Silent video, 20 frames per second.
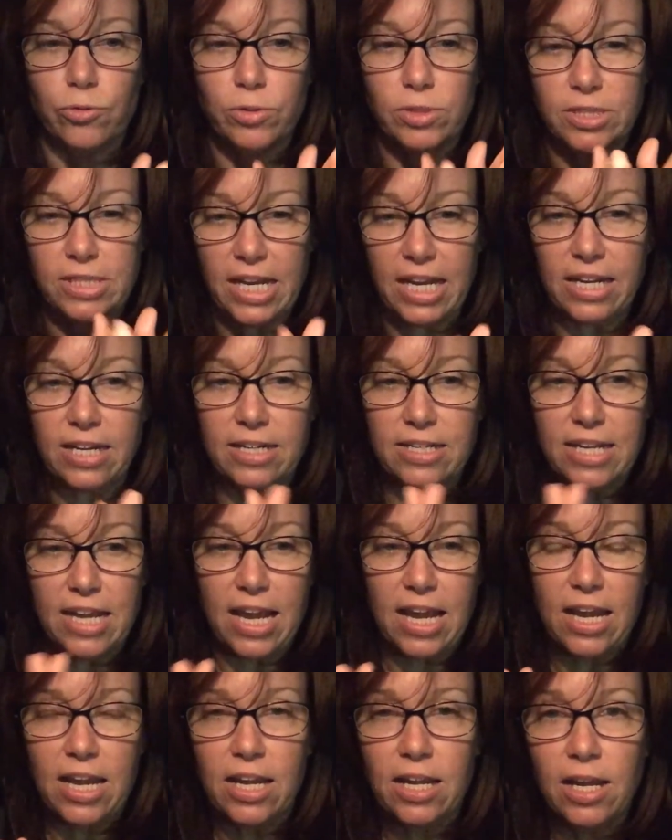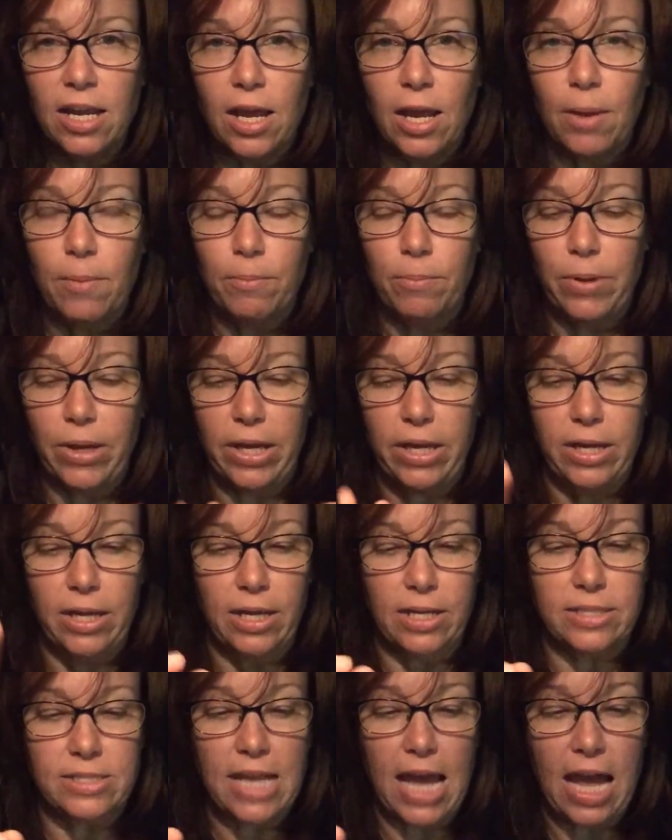day to day, but
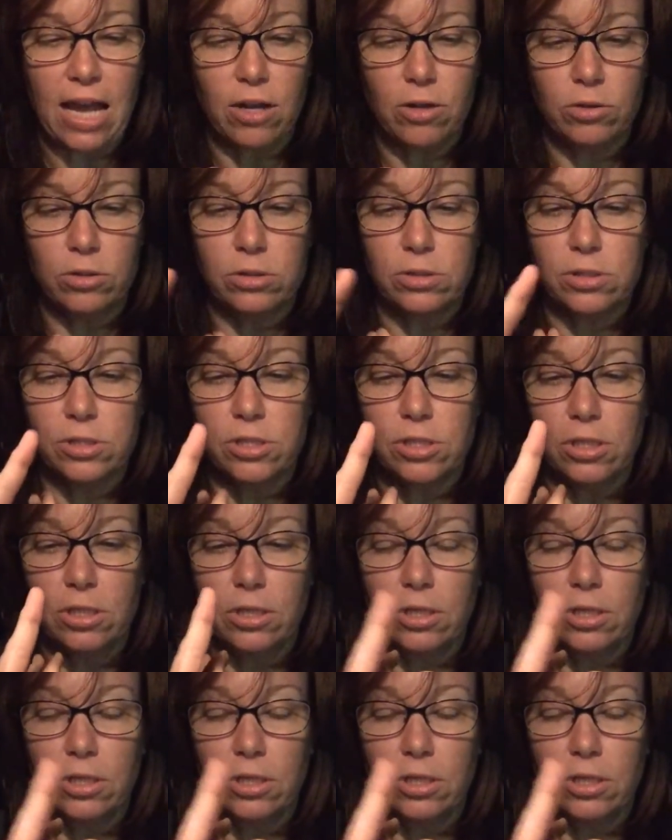it tackles